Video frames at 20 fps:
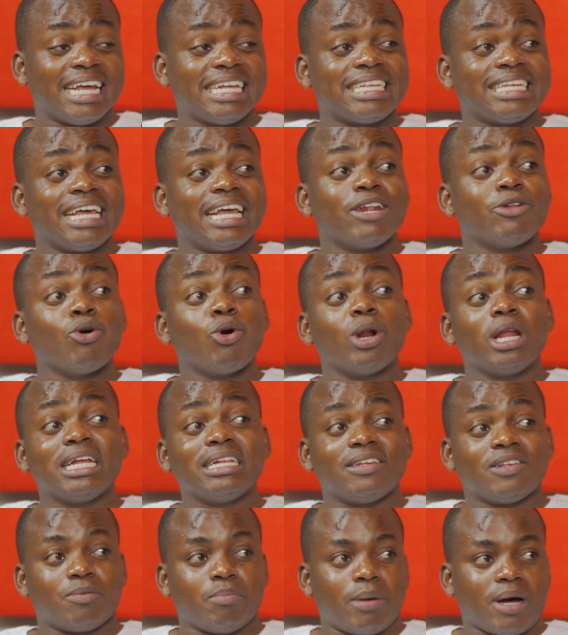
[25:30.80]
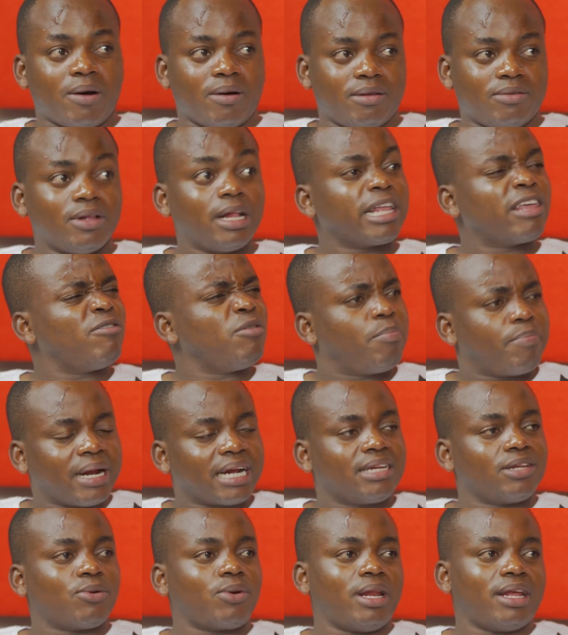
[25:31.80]
I say knowledge is power. So I'll give you a
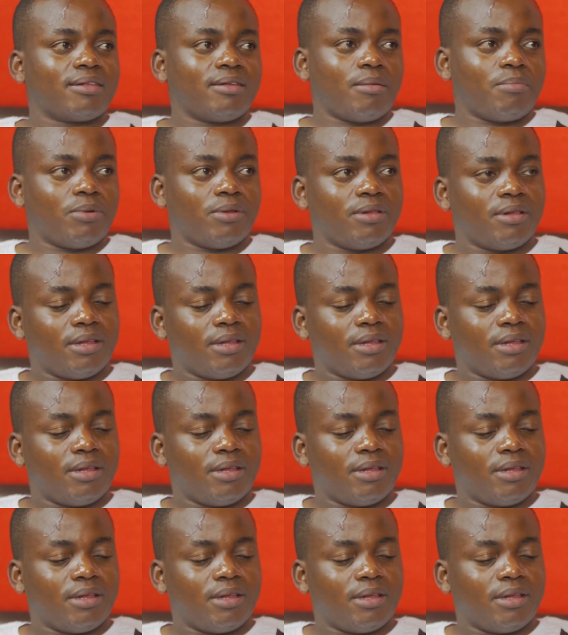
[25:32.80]
practical example.